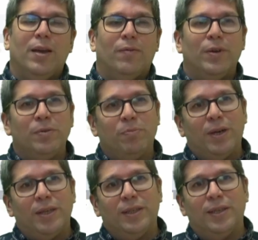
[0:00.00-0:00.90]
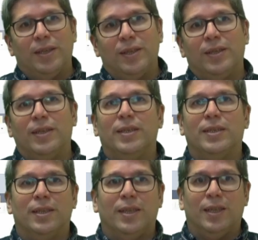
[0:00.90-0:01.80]
First part needed
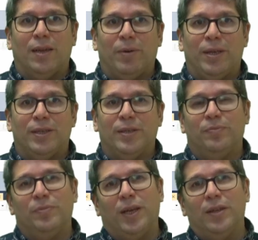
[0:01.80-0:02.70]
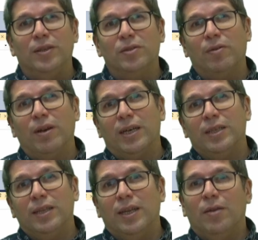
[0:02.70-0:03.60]
is a database. In this regard,
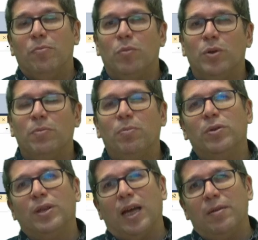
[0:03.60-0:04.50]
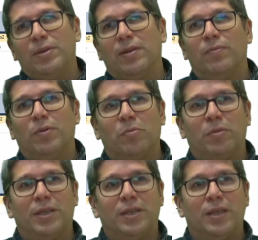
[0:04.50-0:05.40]
multiple types and
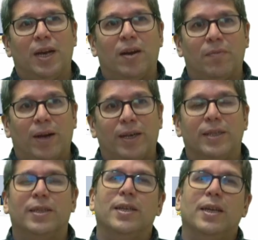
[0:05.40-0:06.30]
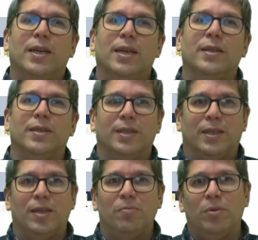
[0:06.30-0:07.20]
formats are valid. In this
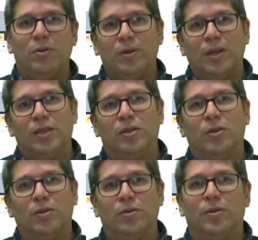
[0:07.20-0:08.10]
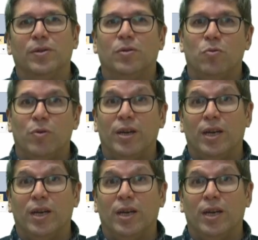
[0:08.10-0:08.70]
example, structured query